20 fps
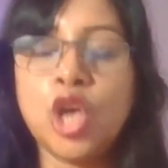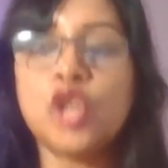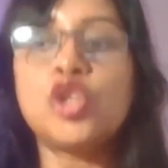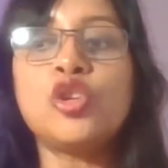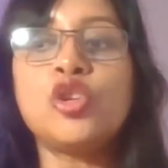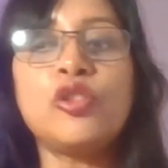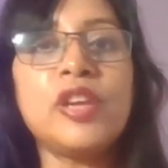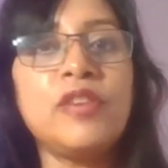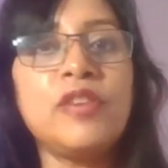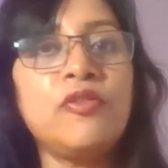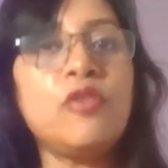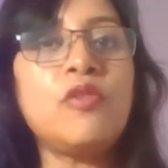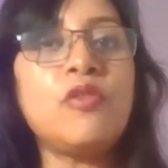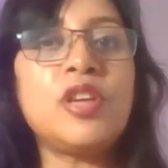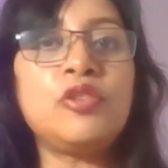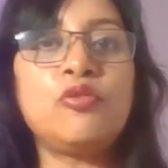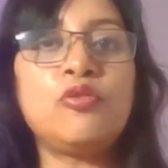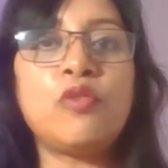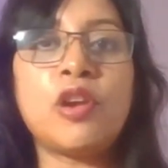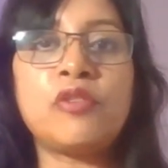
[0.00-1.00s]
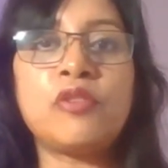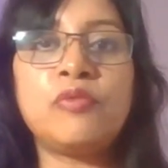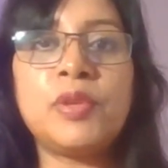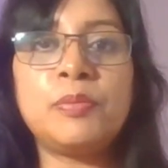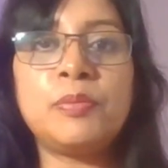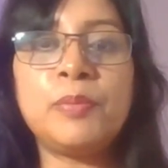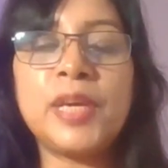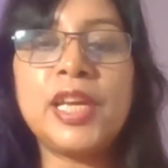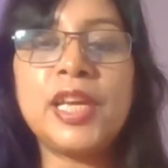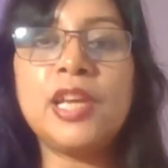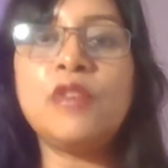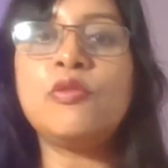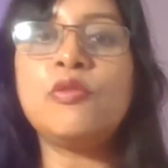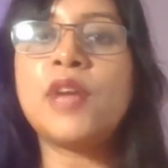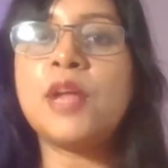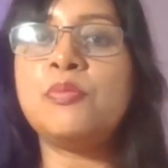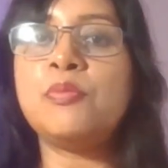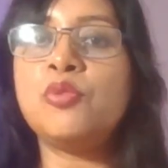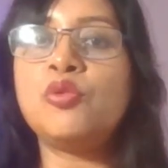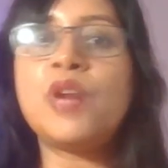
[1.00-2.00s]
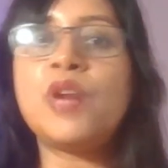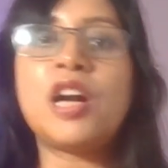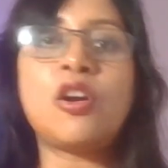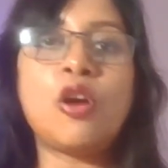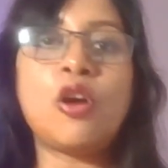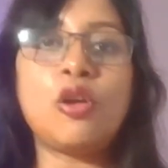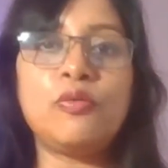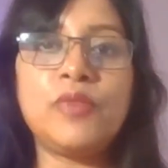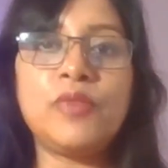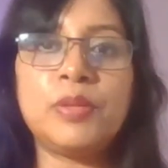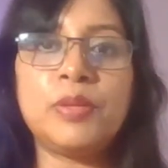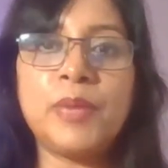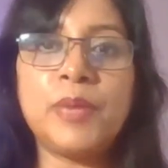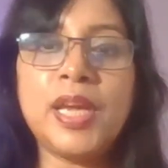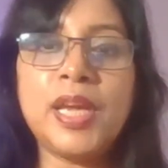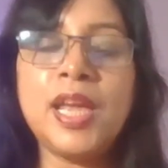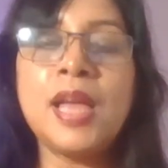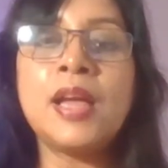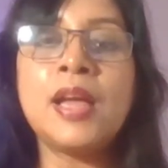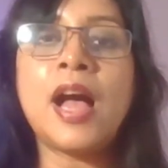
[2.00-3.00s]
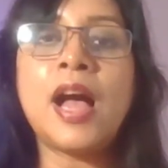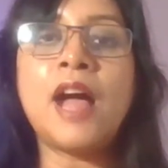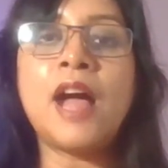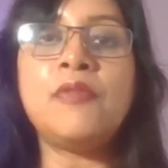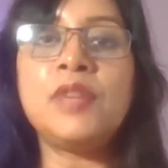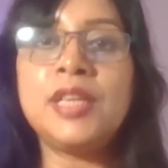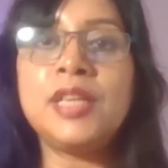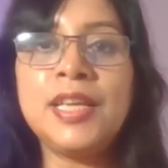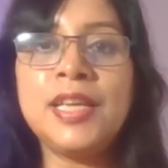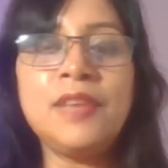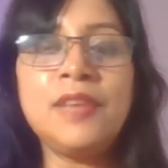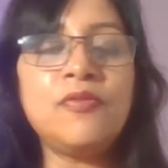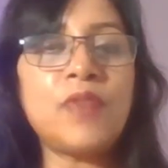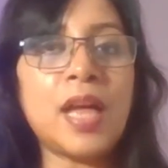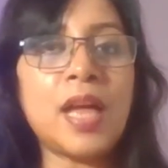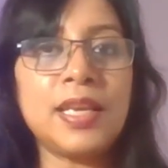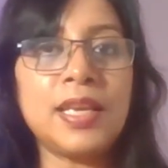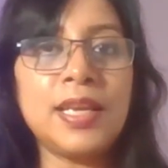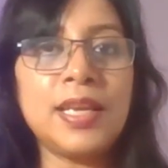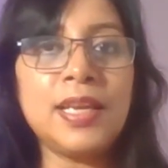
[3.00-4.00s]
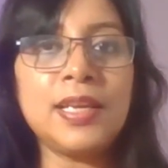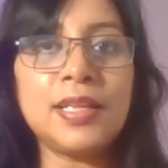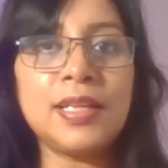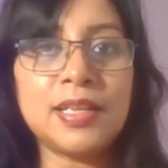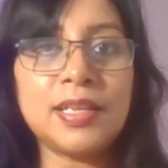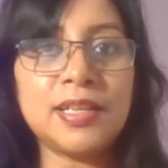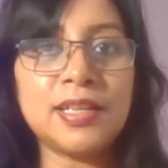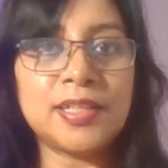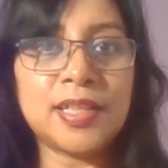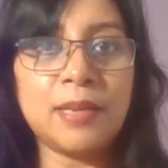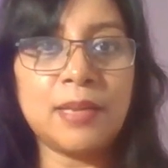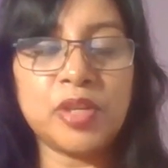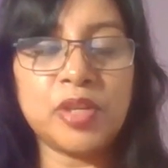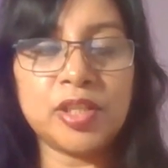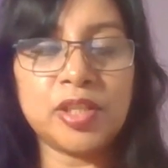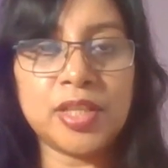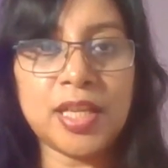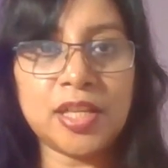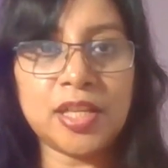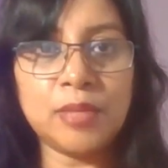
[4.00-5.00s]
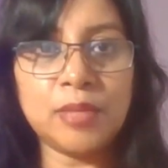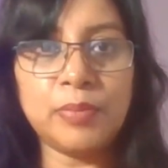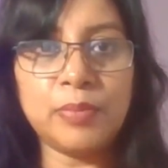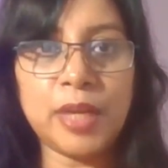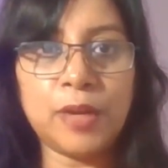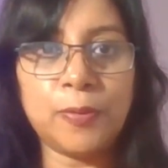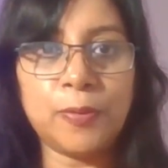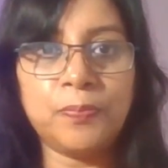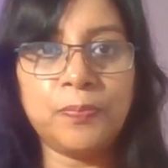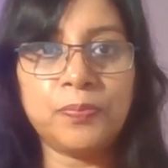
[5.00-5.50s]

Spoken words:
So if you want to work with me, you can book a call with me. I will leave a link in the description section below.